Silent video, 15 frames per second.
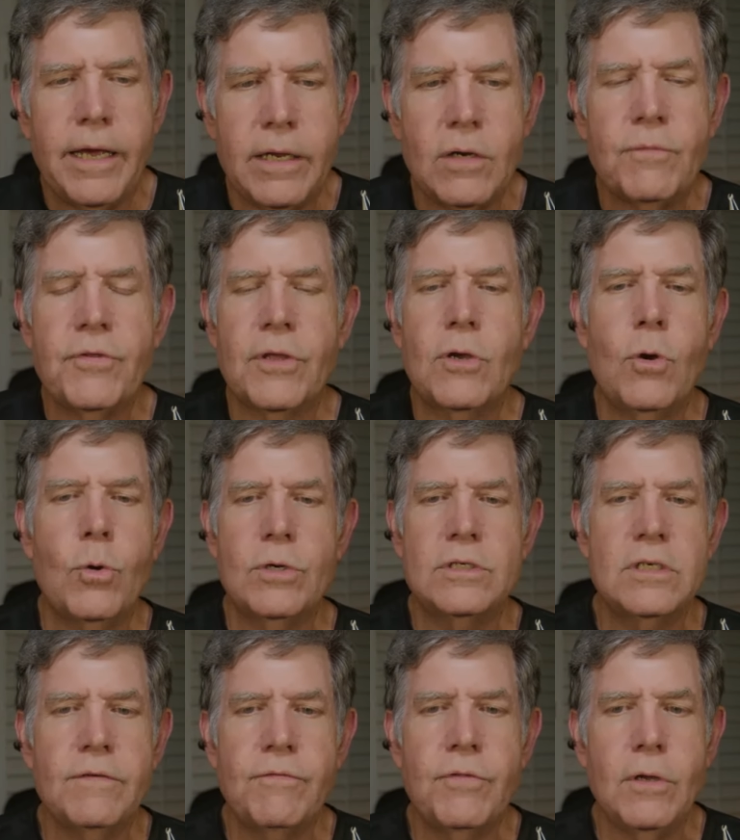And over the
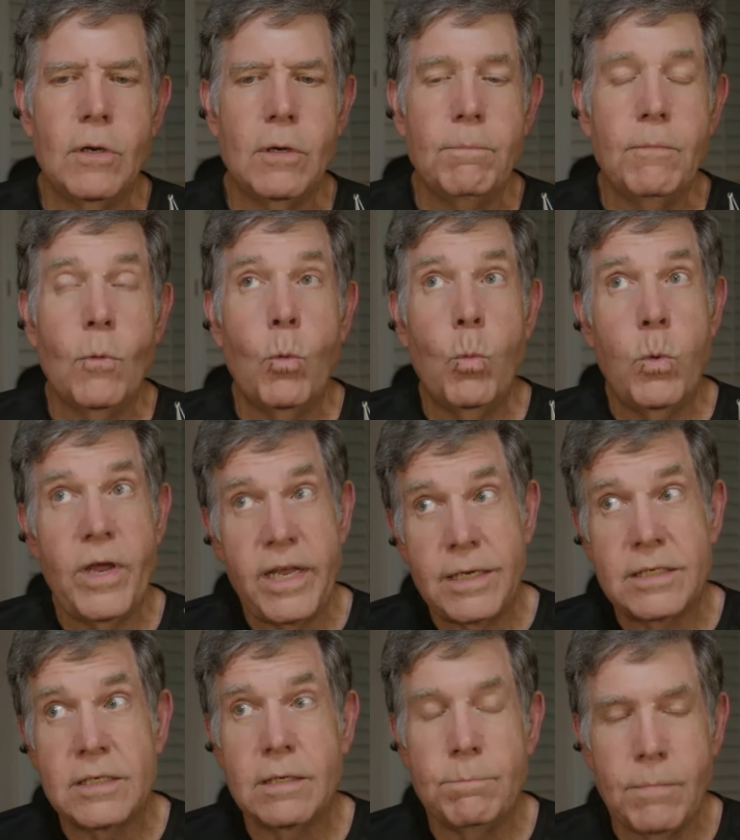course of the
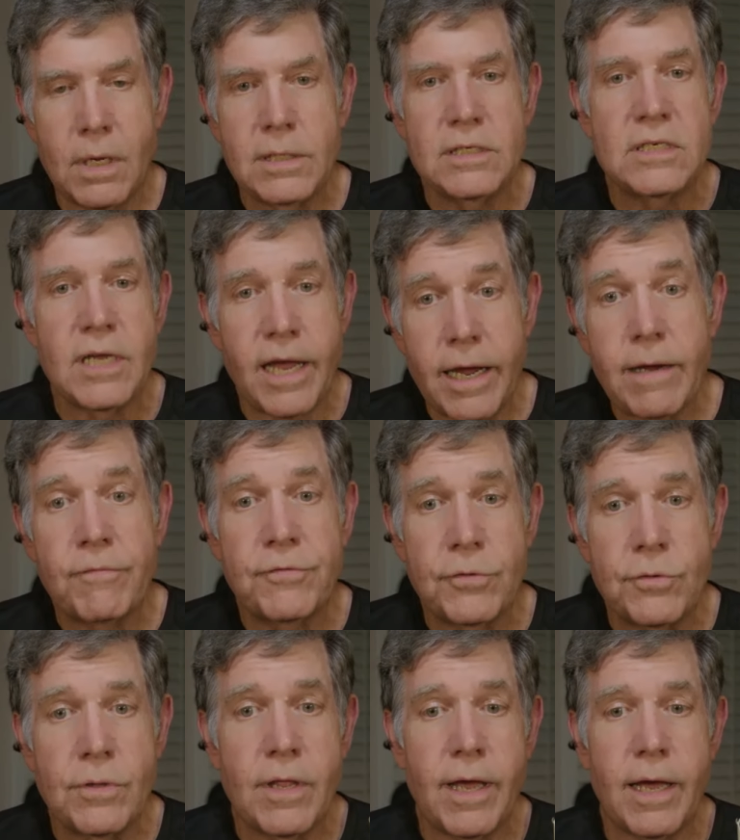weeks and months
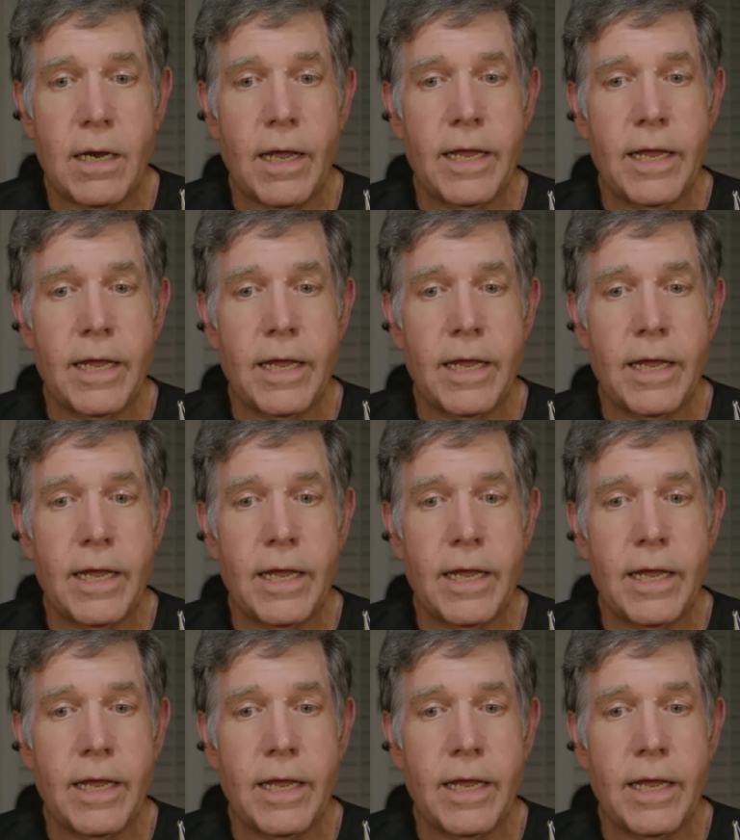after that,